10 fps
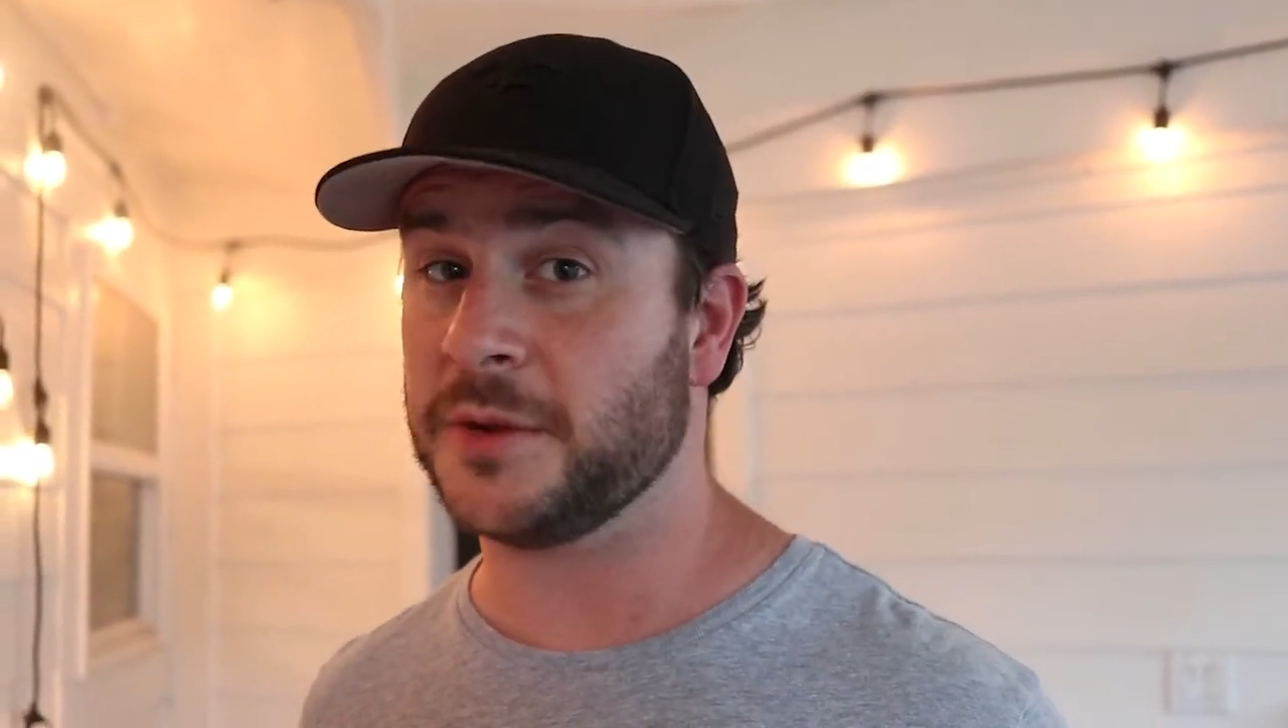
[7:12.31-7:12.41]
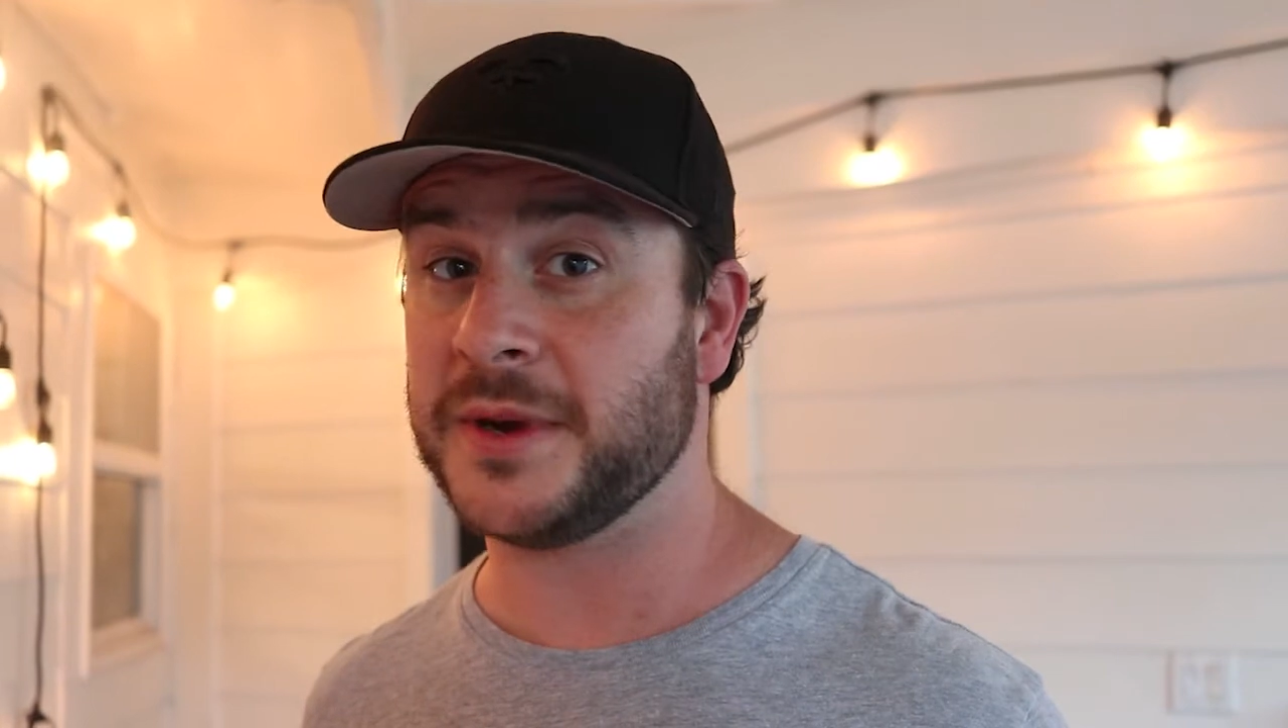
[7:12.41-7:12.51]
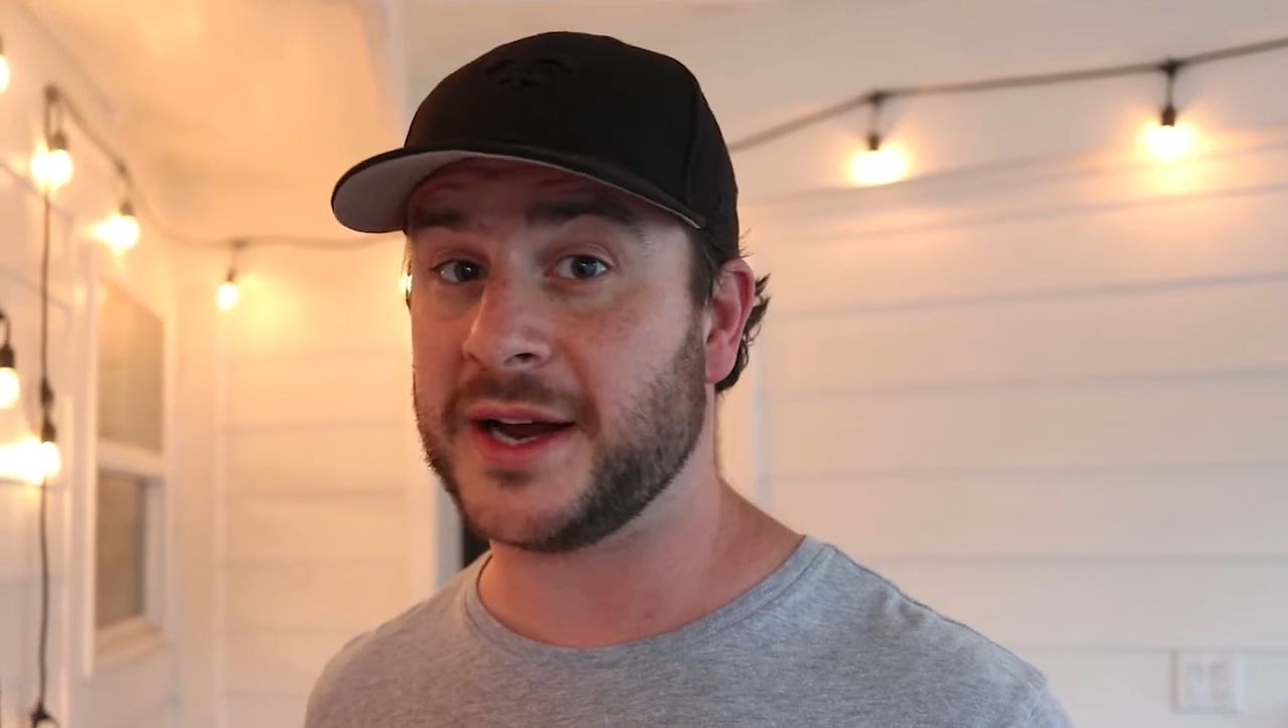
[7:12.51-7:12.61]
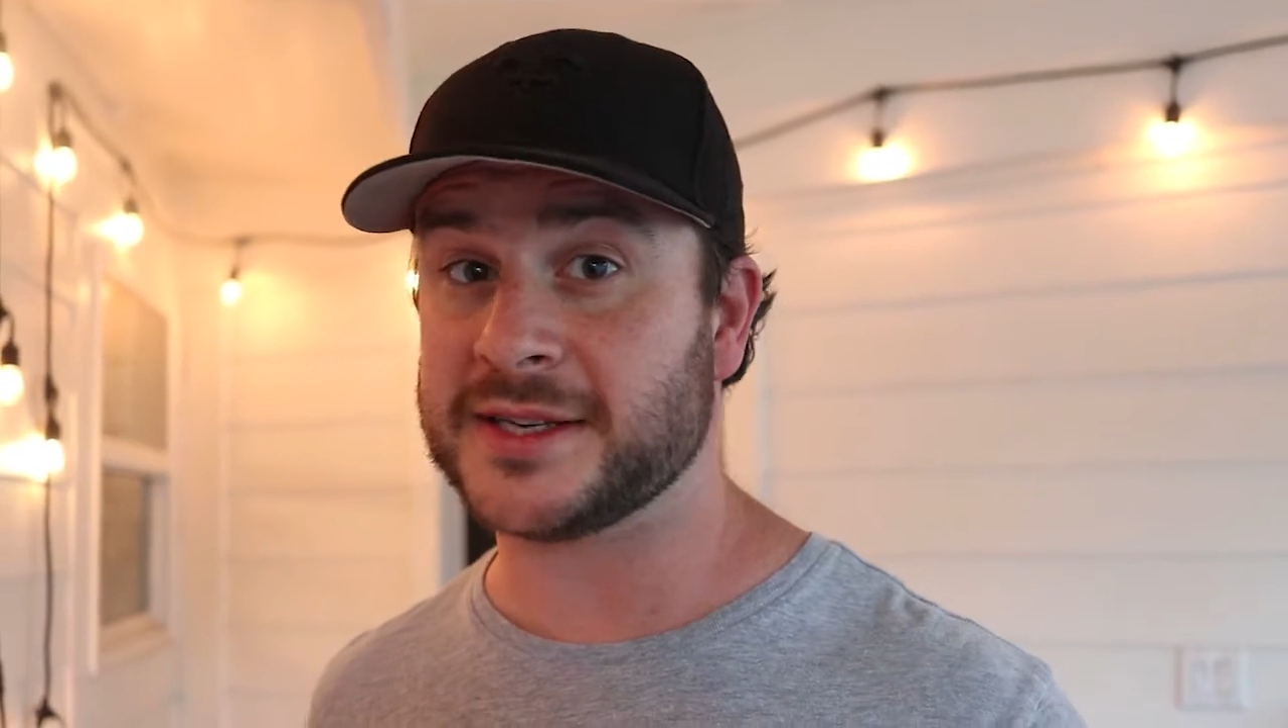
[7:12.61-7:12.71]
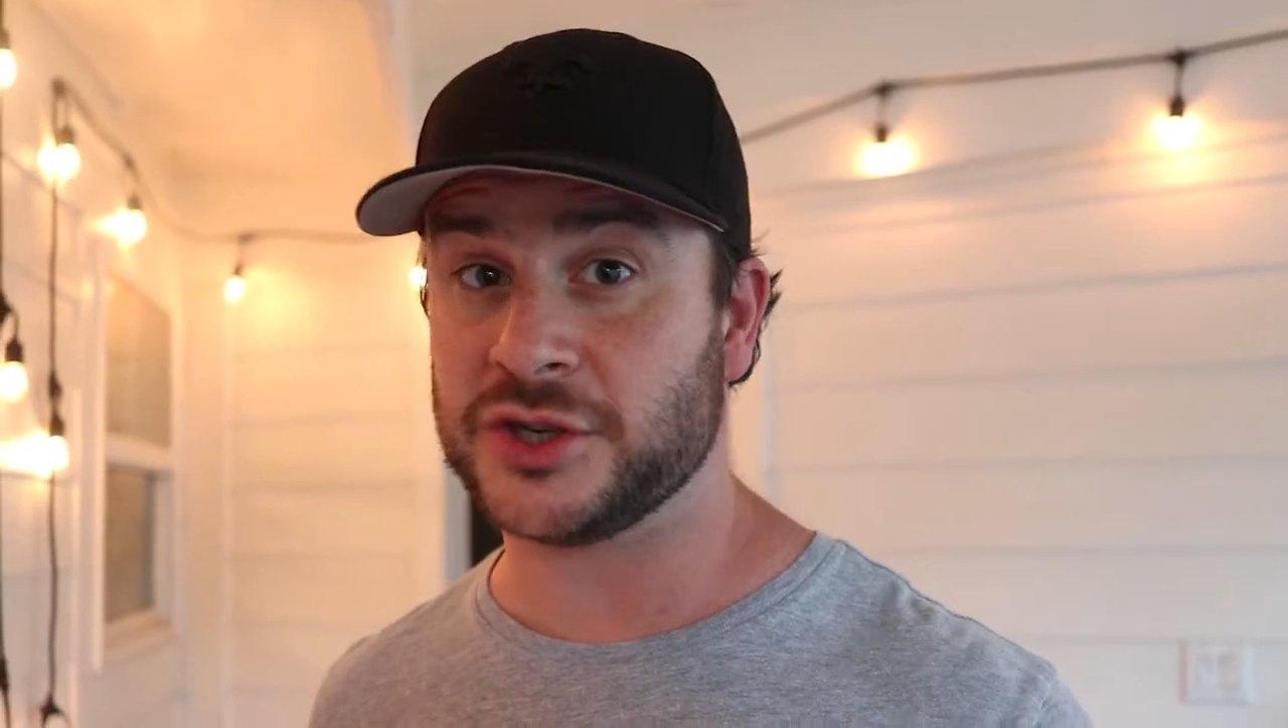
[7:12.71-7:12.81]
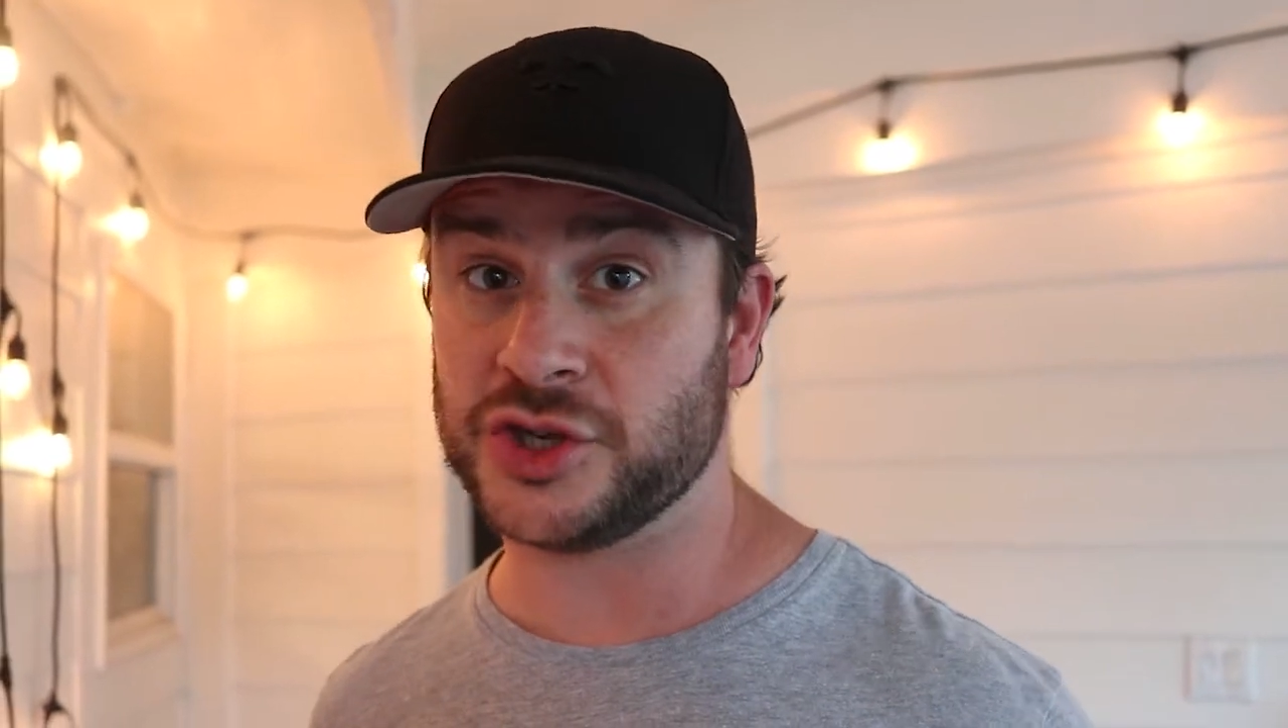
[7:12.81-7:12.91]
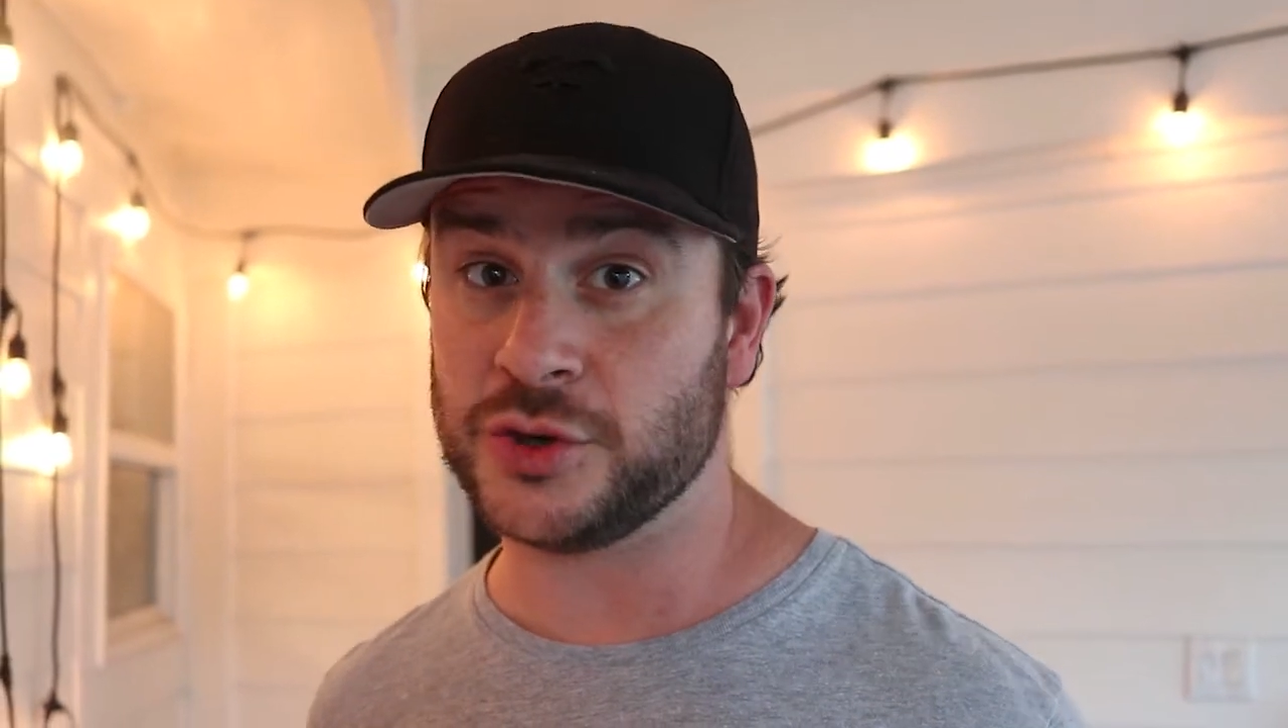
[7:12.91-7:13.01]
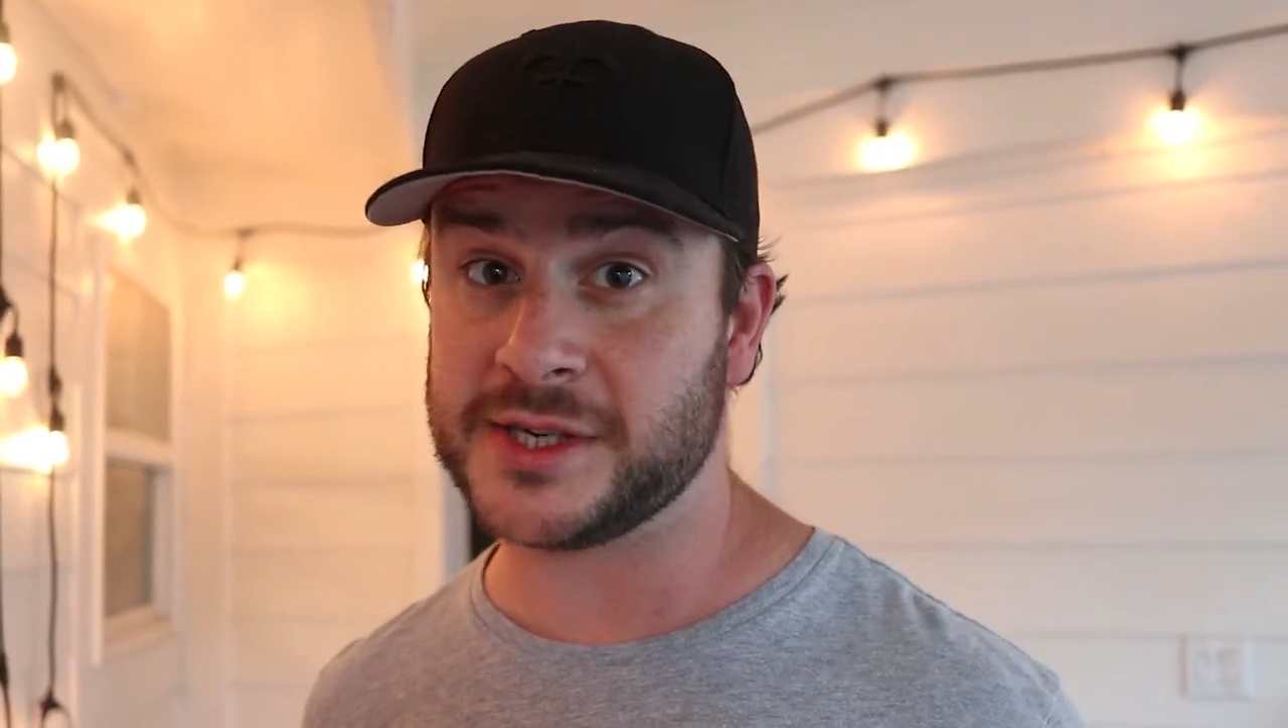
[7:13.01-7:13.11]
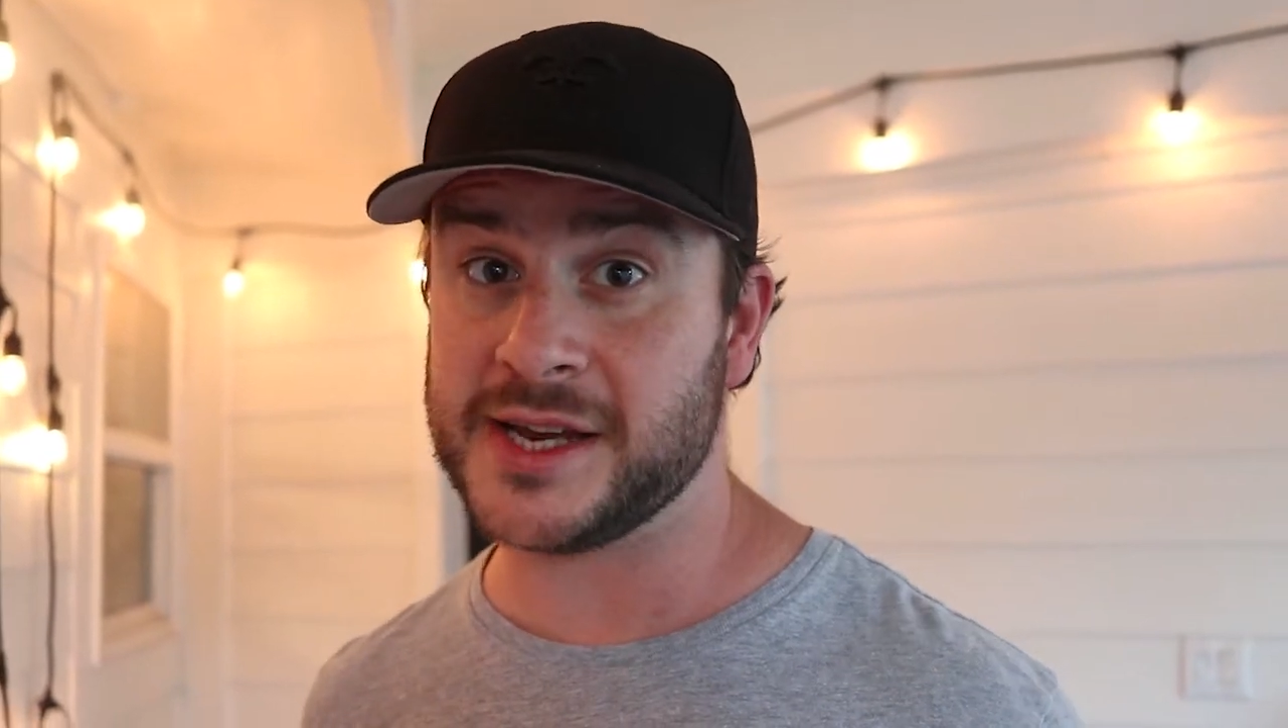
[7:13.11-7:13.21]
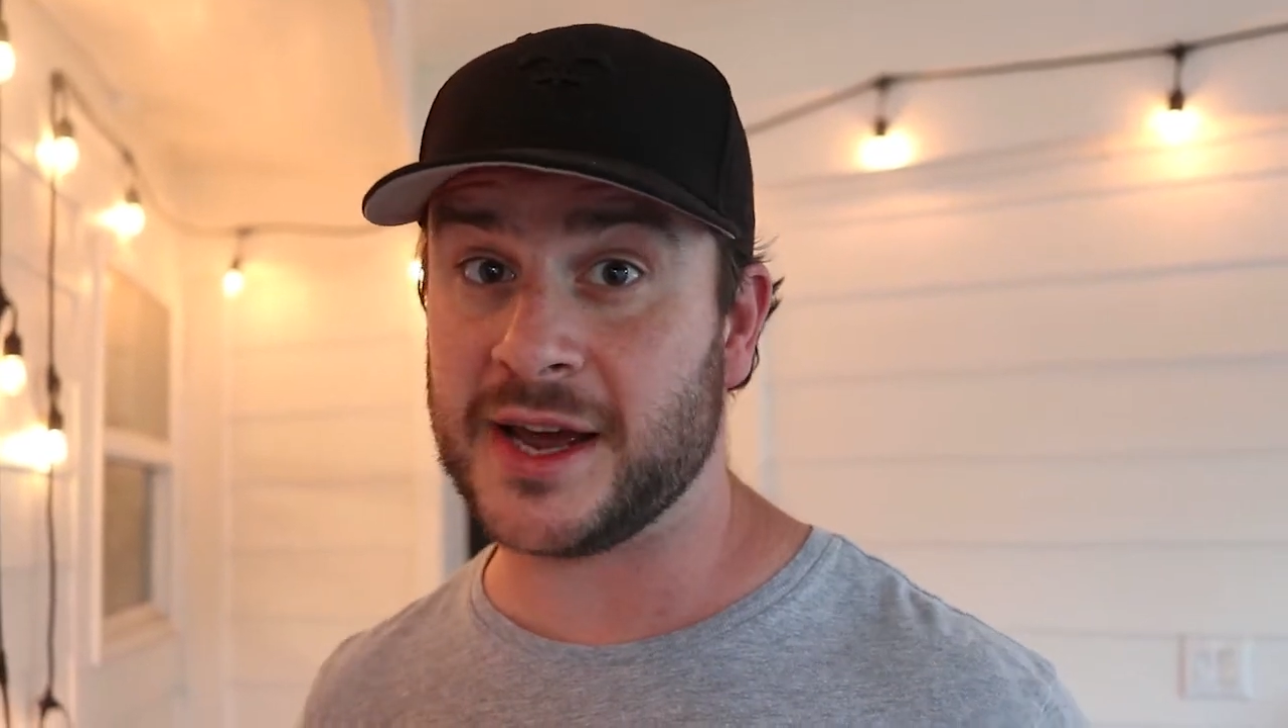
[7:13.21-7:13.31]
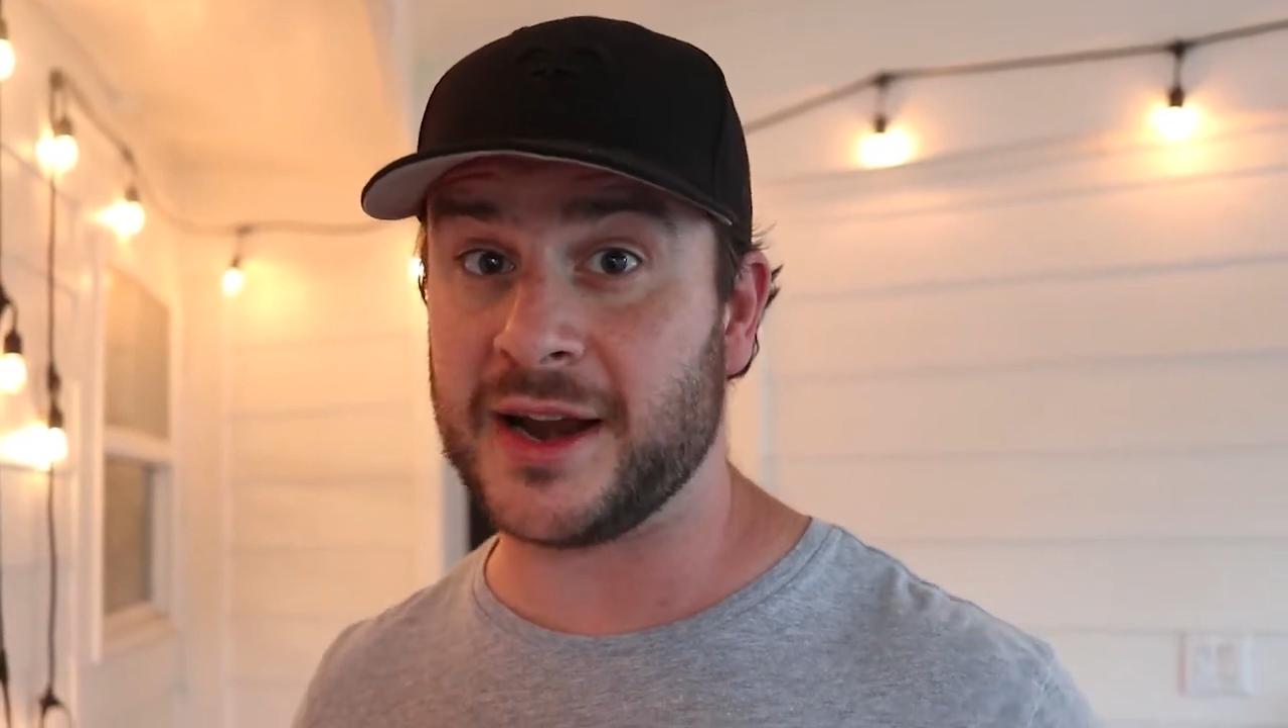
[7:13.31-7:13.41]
to be nice and juicy